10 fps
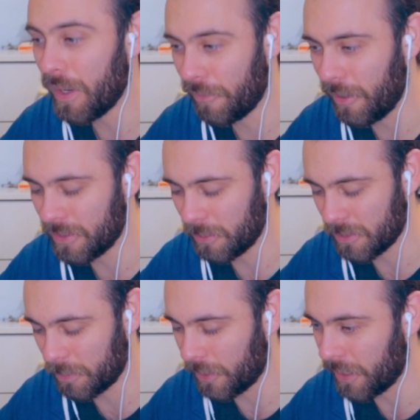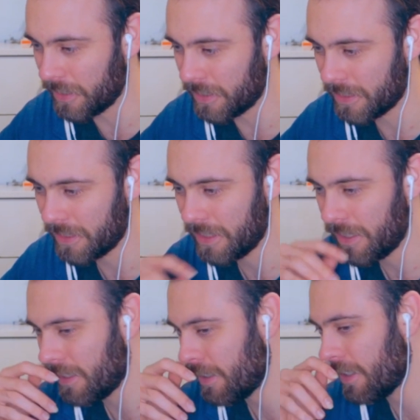we felt the surprise.
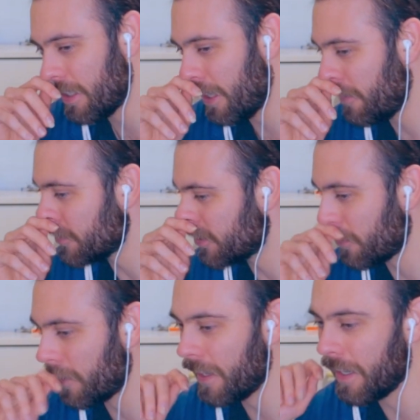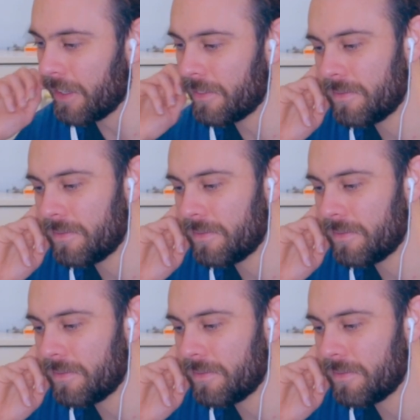That was great.